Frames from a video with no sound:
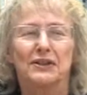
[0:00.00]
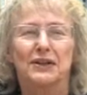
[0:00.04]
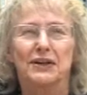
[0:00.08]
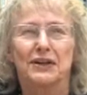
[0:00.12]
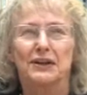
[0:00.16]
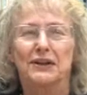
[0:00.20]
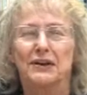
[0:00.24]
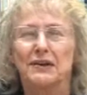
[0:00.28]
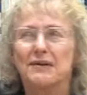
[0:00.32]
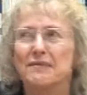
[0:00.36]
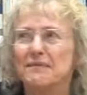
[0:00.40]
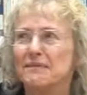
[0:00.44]

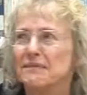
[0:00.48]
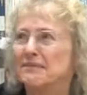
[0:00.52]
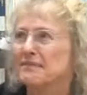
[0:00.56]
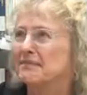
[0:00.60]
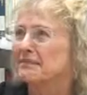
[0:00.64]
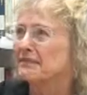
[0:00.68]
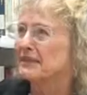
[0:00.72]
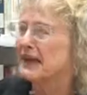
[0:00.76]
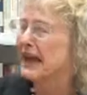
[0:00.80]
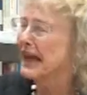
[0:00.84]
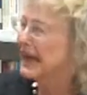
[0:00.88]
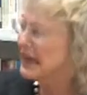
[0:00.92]

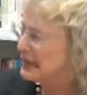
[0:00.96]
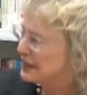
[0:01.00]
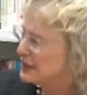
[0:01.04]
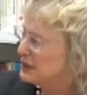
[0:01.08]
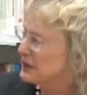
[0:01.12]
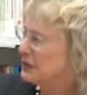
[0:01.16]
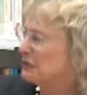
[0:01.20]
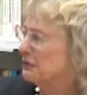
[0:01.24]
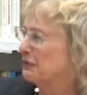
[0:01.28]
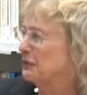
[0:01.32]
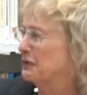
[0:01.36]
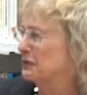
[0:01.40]

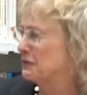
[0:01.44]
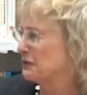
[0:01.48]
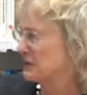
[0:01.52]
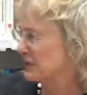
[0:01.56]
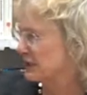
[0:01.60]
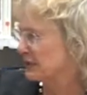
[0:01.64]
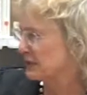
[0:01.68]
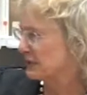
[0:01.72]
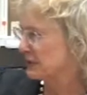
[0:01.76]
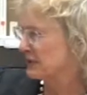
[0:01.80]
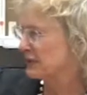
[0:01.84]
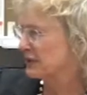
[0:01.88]
ask for
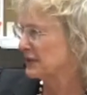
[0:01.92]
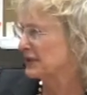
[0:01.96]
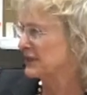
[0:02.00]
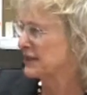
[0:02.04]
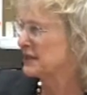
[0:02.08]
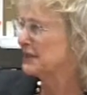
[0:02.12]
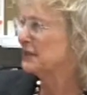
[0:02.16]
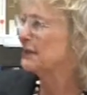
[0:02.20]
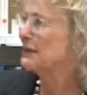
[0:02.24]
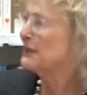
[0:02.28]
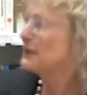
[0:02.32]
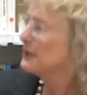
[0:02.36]

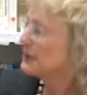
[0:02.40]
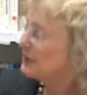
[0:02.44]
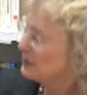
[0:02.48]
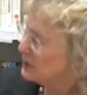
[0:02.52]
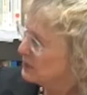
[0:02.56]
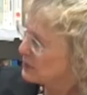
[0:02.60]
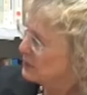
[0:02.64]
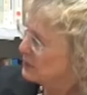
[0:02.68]
resources. They're,